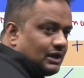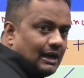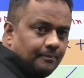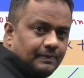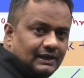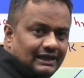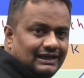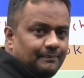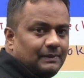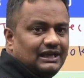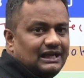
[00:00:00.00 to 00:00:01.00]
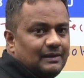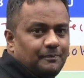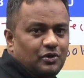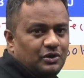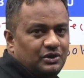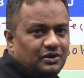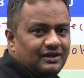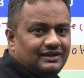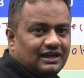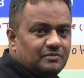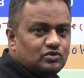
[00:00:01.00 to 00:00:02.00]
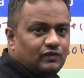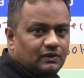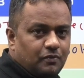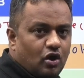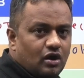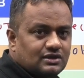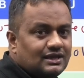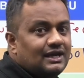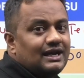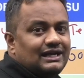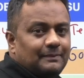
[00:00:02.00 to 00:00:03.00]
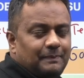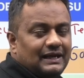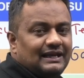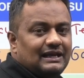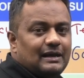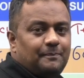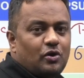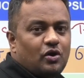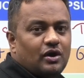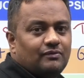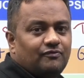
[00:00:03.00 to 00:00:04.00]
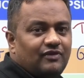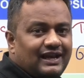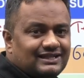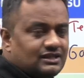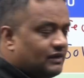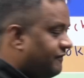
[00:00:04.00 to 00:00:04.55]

company, depending upon your terms with boss, depending upon various other